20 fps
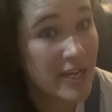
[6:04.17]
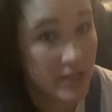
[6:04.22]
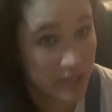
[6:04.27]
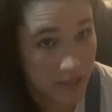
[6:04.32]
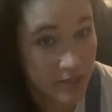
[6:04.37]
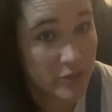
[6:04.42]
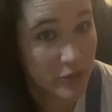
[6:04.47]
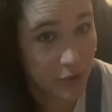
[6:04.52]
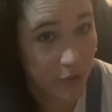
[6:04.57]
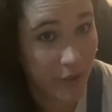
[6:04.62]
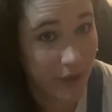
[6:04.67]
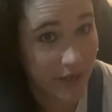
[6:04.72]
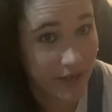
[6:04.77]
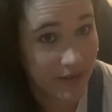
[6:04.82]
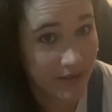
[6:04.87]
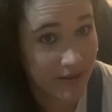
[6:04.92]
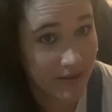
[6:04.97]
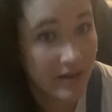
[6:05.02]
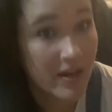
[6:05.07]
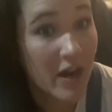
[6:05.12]
You sure?
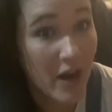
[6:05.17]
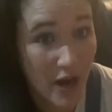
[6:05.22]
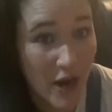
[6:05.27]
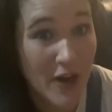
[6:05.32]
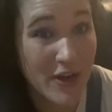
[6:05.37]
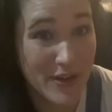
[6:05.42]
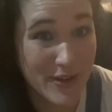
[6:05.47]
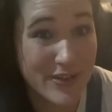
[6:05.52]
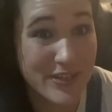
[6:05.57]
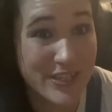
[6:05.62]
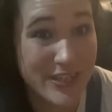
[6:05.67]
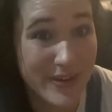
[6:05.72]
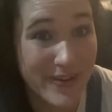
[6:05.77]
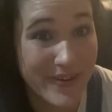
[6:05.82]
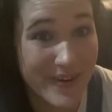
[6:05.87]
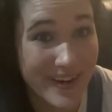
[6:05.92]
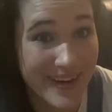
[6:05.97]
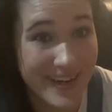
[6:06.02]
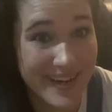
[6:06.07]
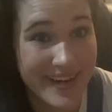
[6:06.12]
Are you
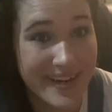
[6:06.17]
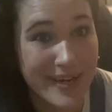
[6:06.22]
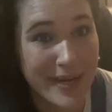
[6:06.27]
sure?